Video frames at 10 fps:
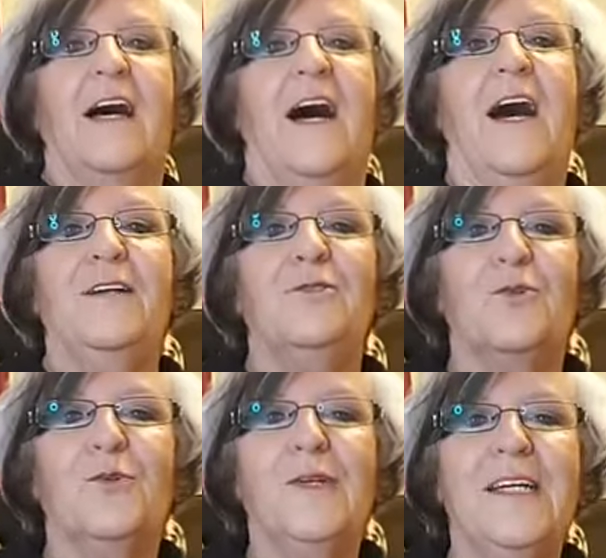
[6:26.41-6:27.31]
Hi,
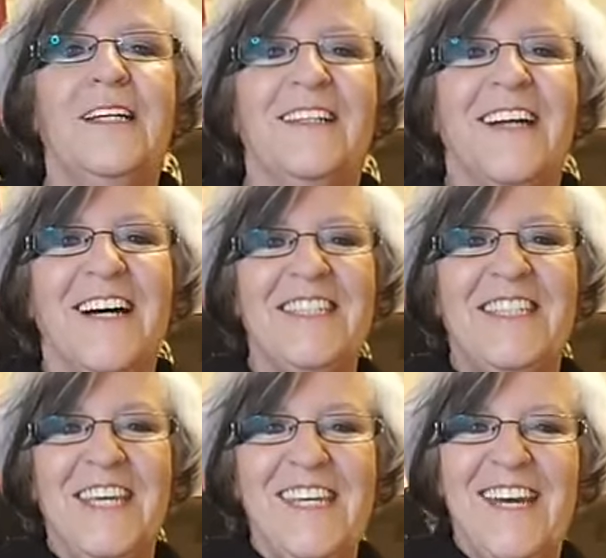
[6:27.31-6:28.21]
Troy. I
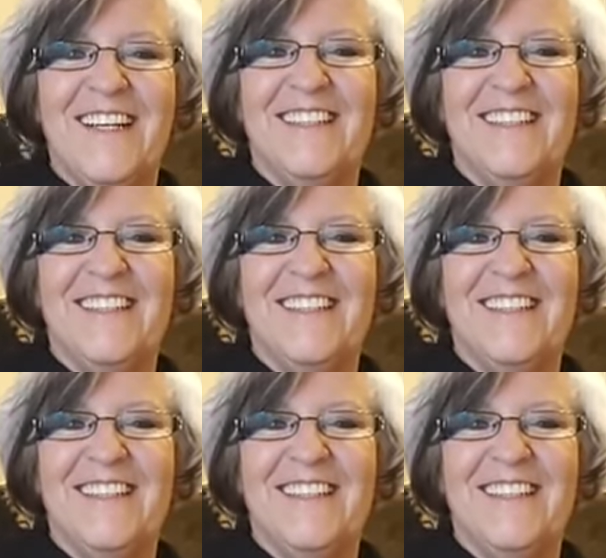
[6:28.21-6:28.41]
see ya.